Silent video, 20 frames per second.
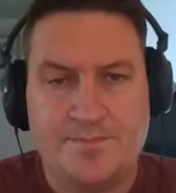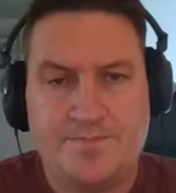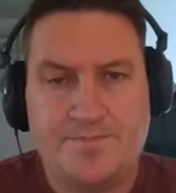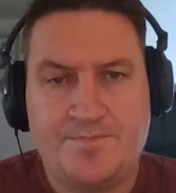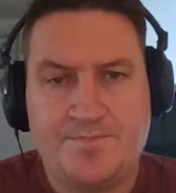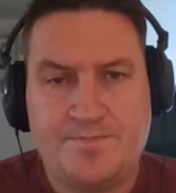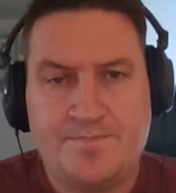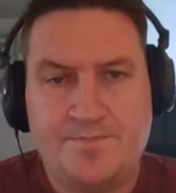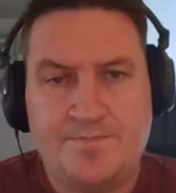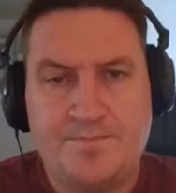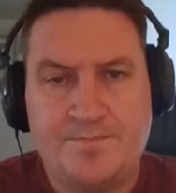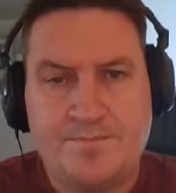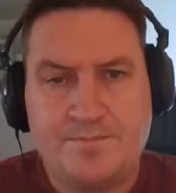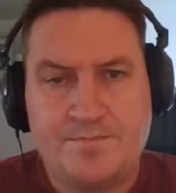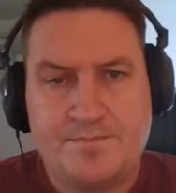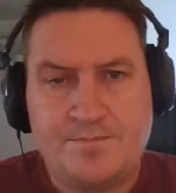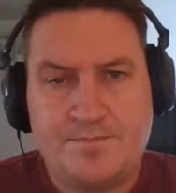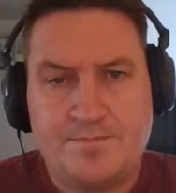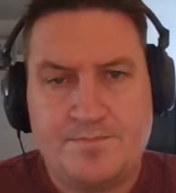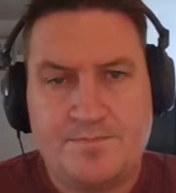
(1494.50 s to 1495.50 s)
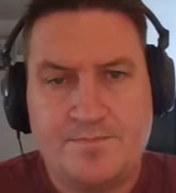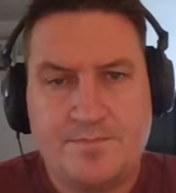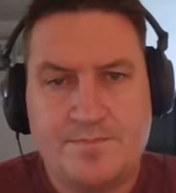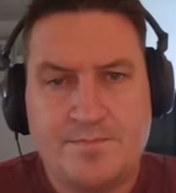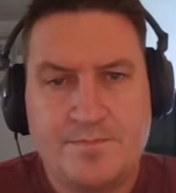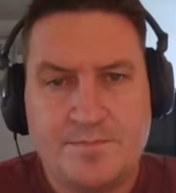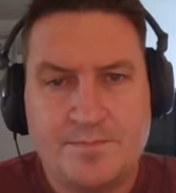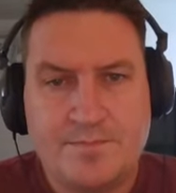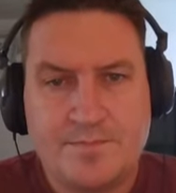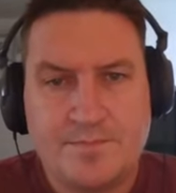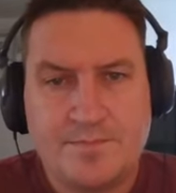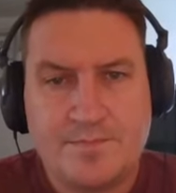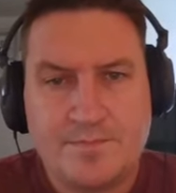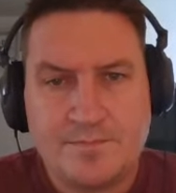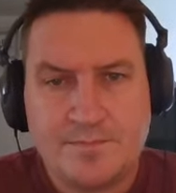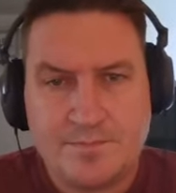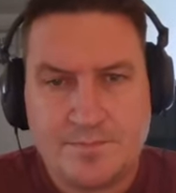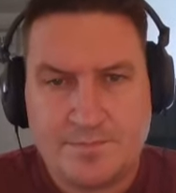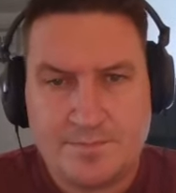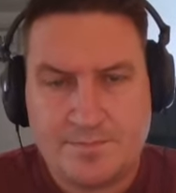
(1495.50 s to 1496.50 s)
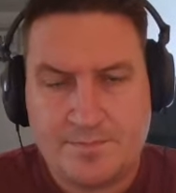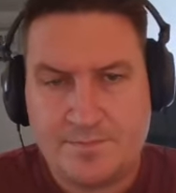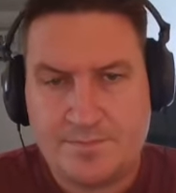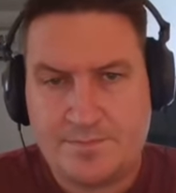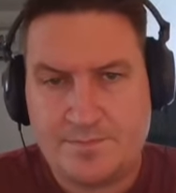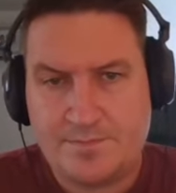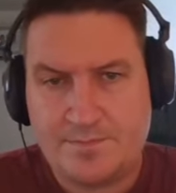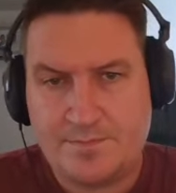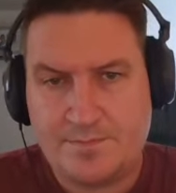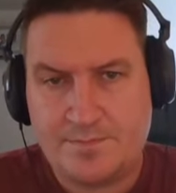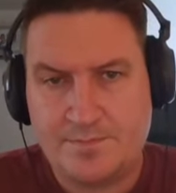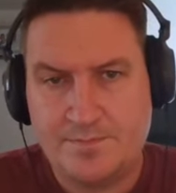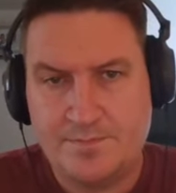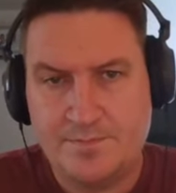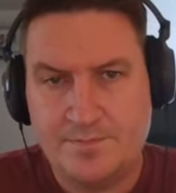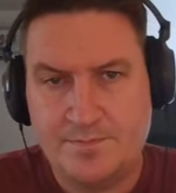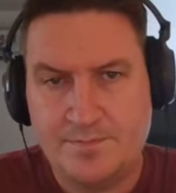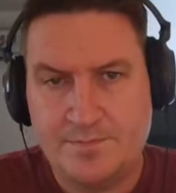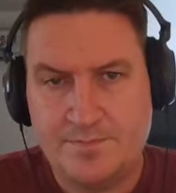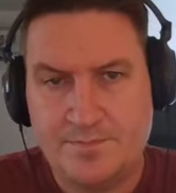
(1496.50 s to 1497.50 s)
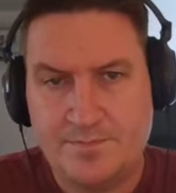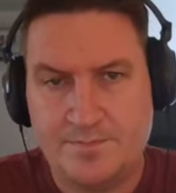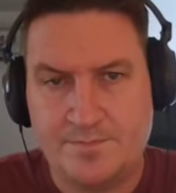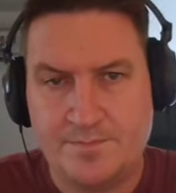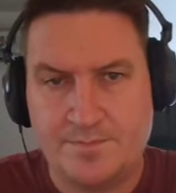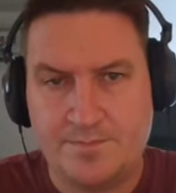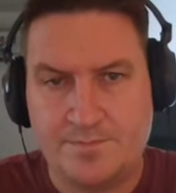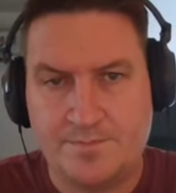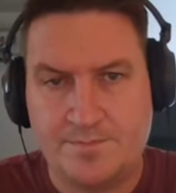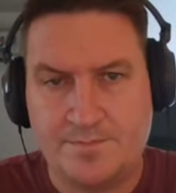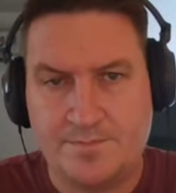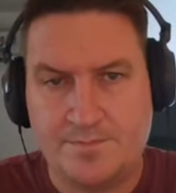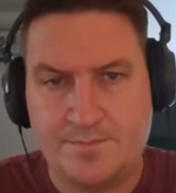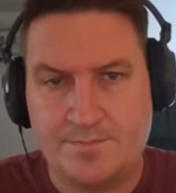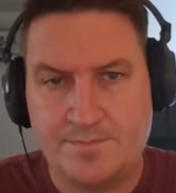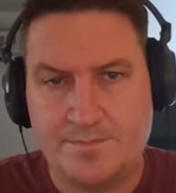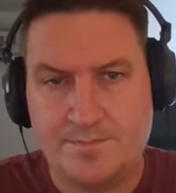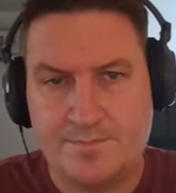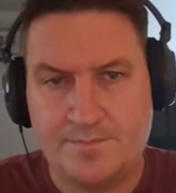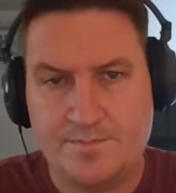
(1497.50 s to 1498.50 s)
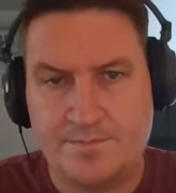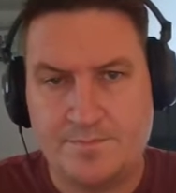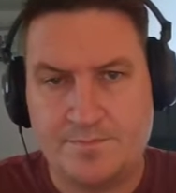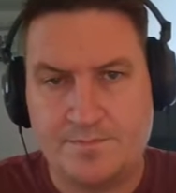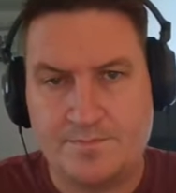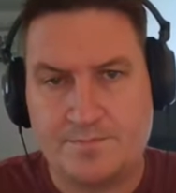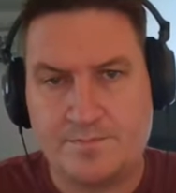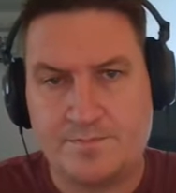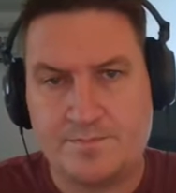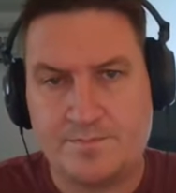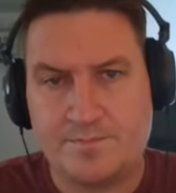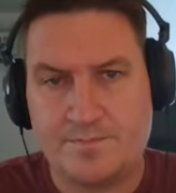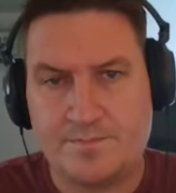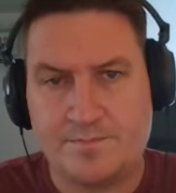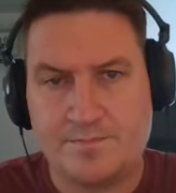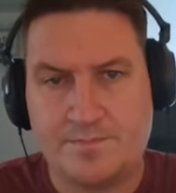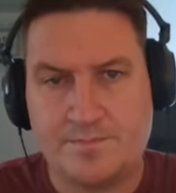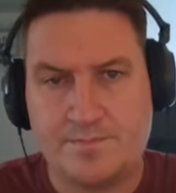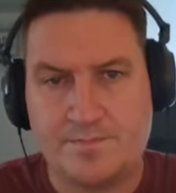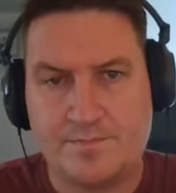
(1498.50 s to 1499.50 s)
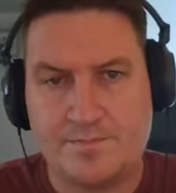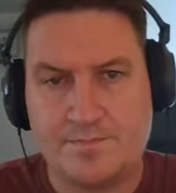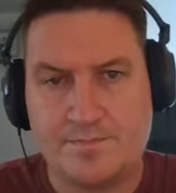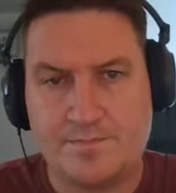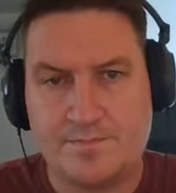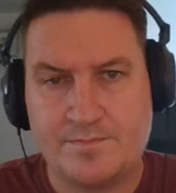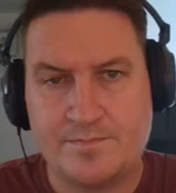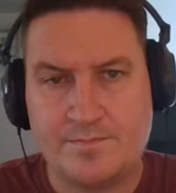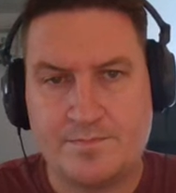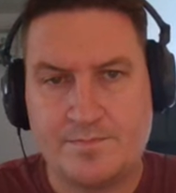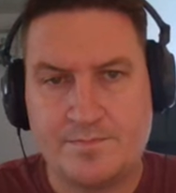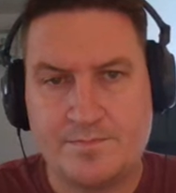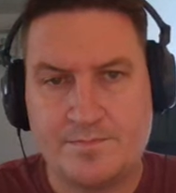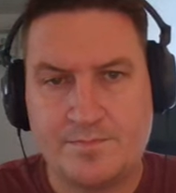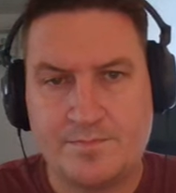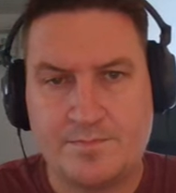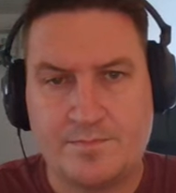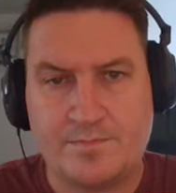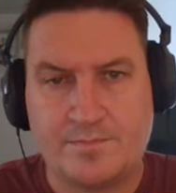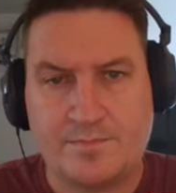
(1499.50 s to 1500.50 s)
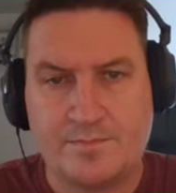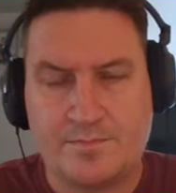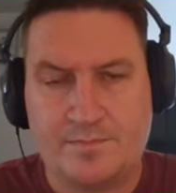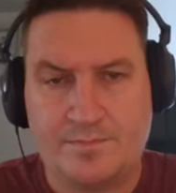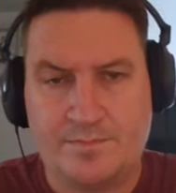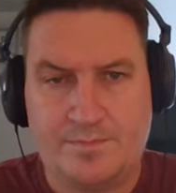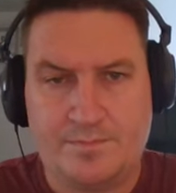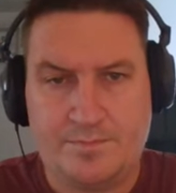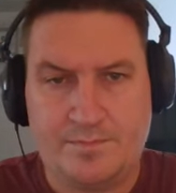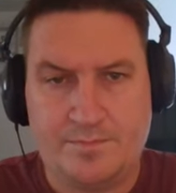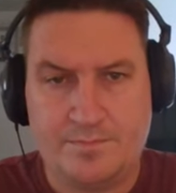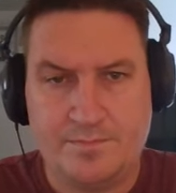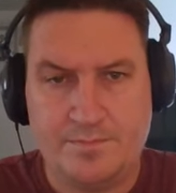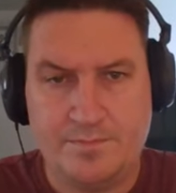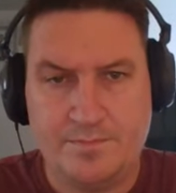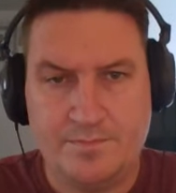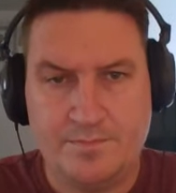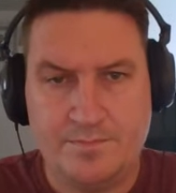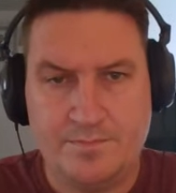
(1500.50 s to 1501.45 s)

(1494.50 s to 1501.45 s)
No words are spoken by the person on screen.